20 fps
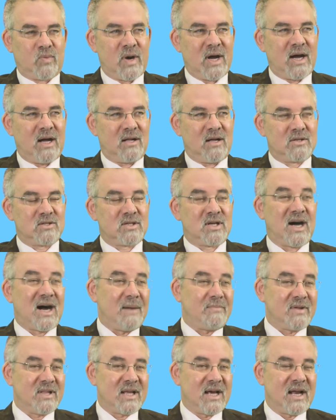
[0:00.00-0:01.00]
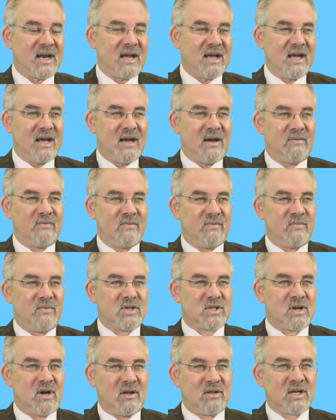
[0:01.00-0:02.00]
well, on top of that, I have
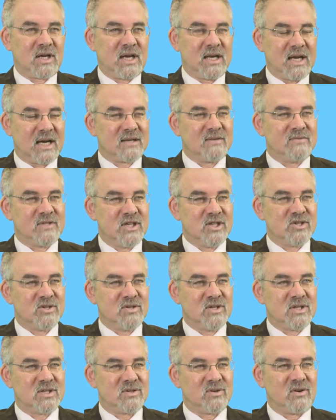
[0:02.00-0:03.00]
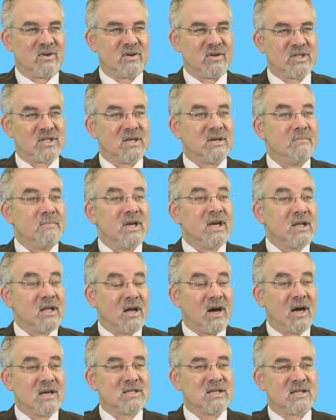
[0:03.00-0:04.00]
what's called a connective tissue disorder. It's an
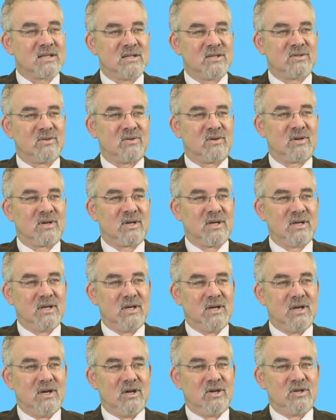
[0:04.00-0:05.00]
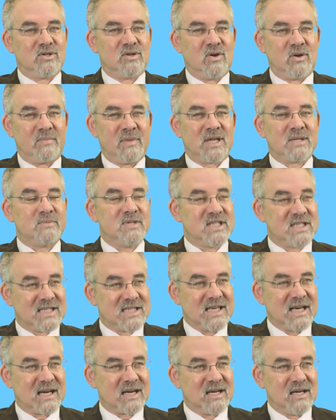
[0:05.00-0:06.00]
immunologic disorder, so it makes me
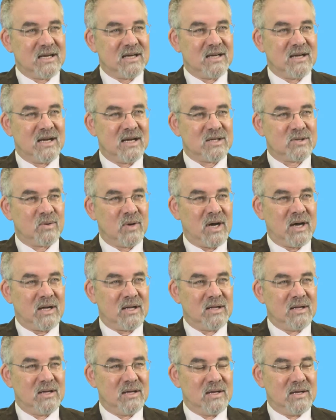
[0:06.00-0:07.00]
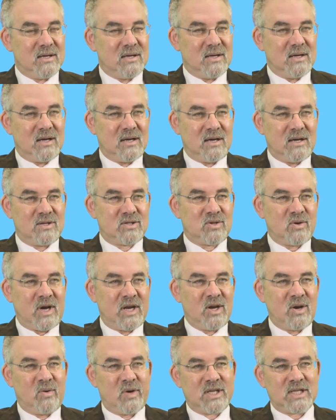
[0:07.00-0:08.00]
sick as well. So I
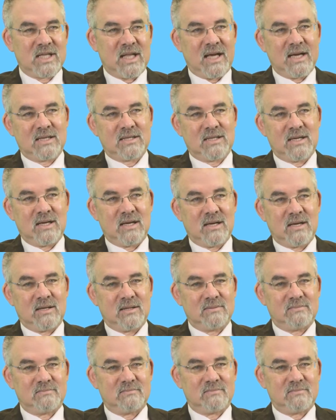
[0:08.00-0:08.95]
know what it's like to